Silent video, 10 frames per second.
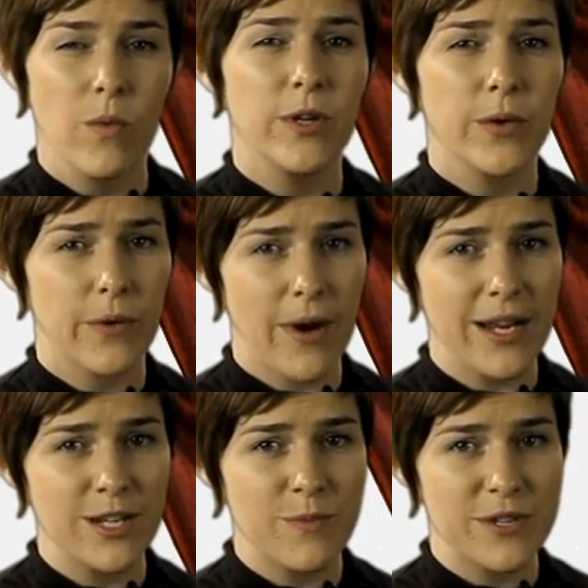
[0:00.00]
When you are
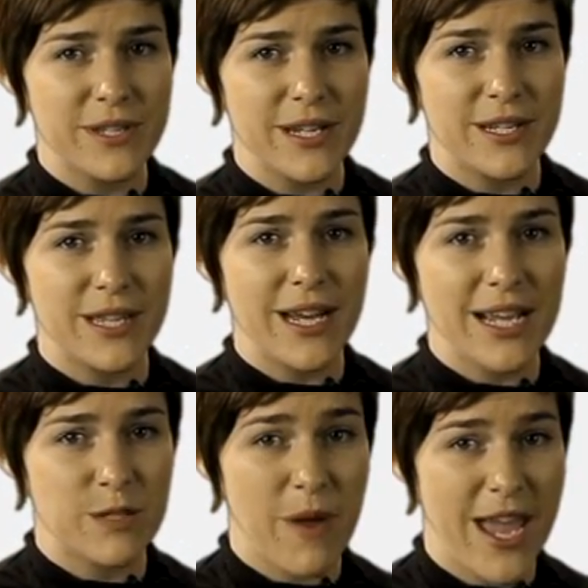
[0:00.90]
ready to proceed to the
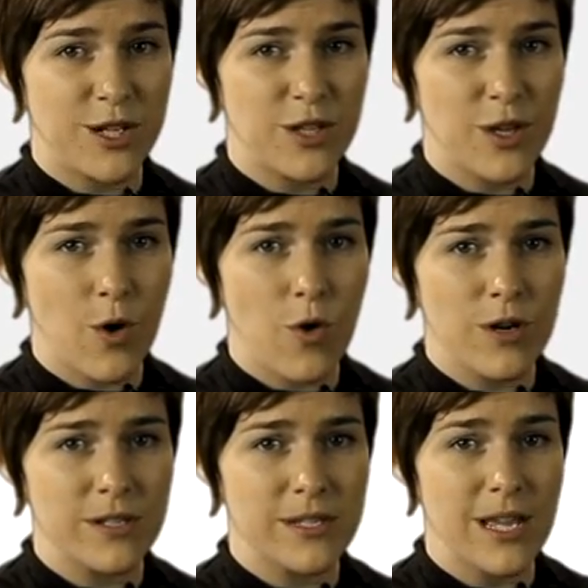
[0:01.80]
next page in the course,